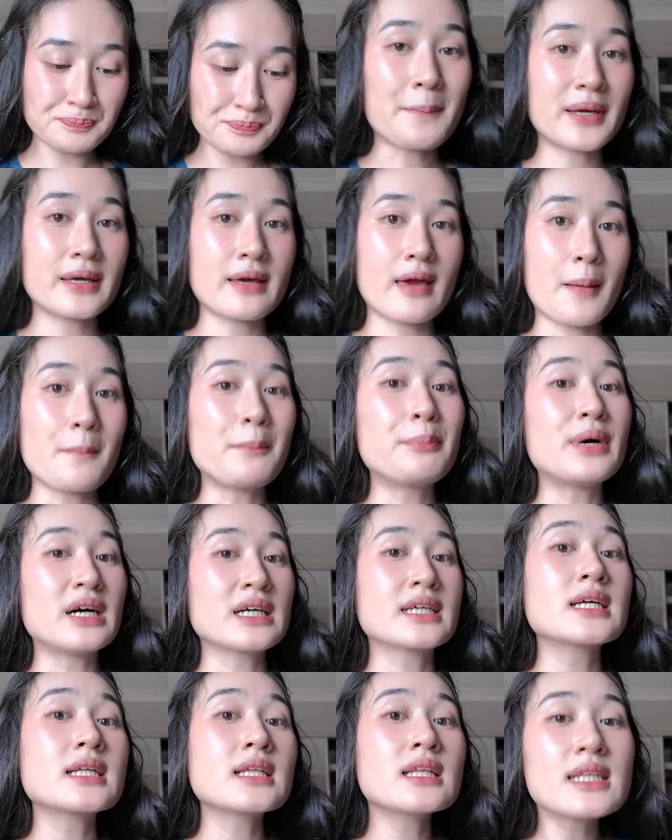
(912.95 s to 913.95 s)
But yeah,
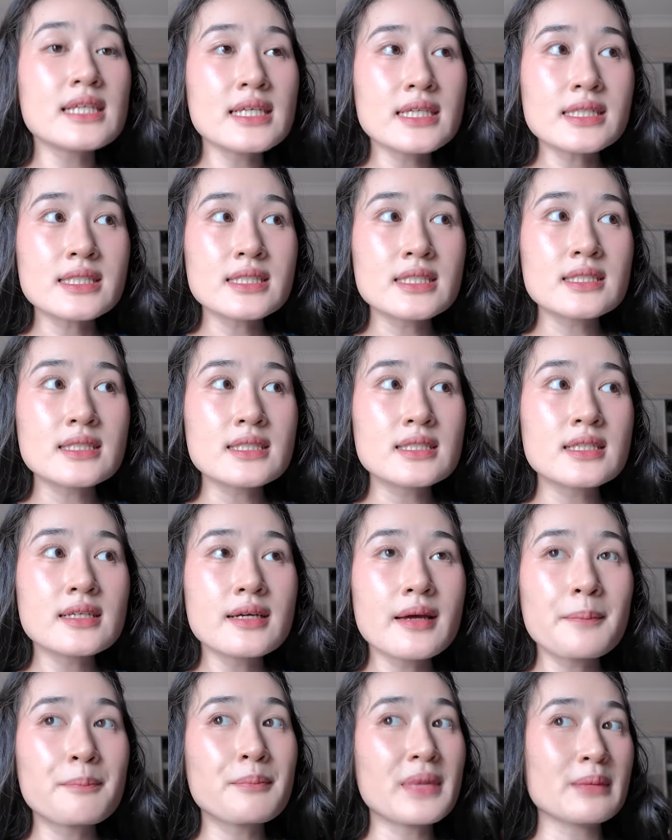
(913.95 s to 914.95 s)
bucket list,
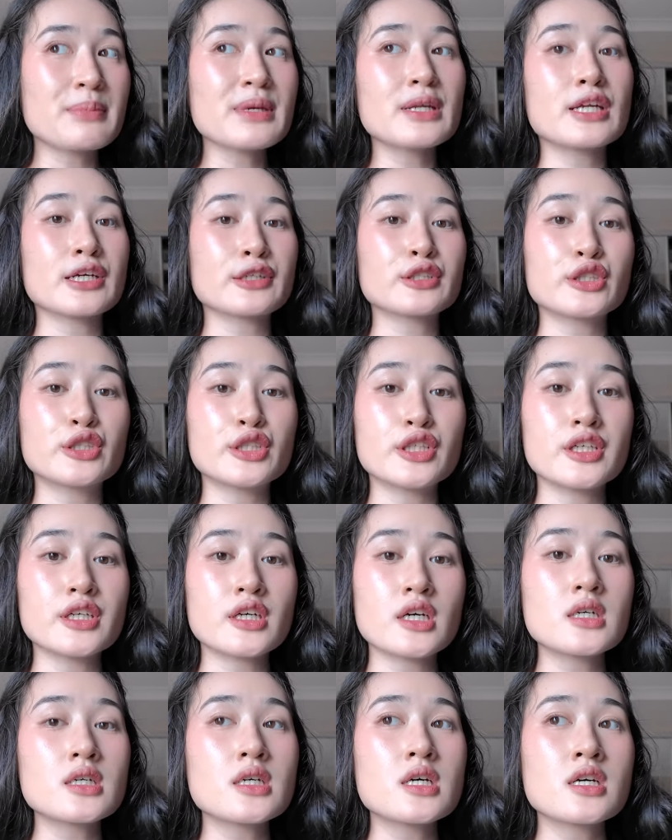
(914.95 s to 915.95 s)
maybe next
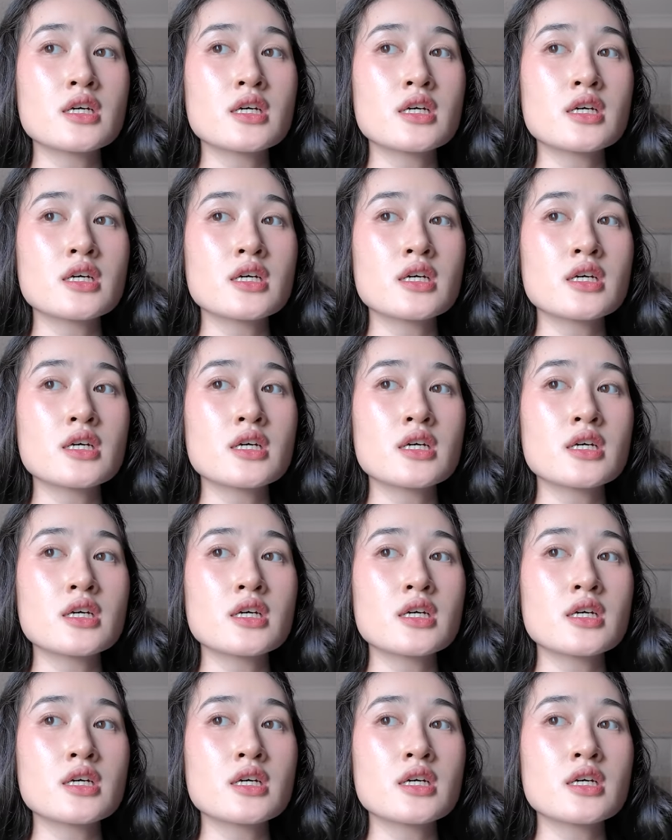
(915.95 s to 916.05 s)
year,